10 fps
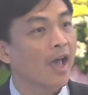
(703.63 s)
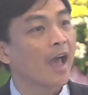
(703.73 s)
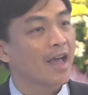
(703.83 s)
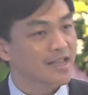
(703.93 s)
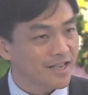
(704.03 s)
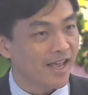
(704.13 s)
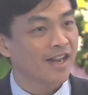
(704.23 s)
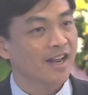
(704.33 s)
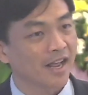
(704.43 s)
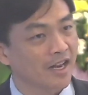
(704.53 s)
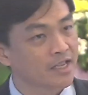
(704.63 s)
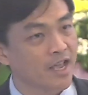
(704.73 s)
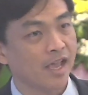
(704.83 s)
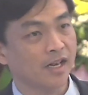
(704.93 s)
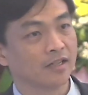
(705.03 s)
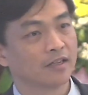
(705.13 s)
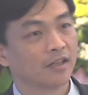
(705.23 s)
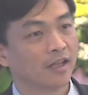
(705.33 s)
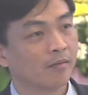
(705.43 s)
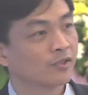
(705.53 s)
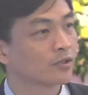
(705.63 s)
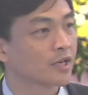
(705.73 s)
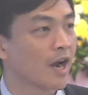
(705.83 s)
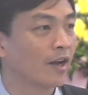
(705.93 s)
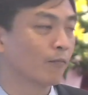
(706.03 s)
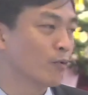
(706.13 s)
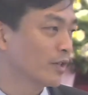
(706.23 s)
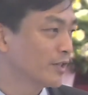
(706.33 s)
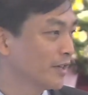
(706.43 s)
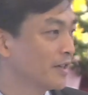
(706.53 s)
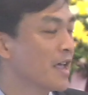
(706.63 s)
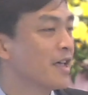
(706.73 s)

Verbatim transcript: Again and again. I'm so tired of watching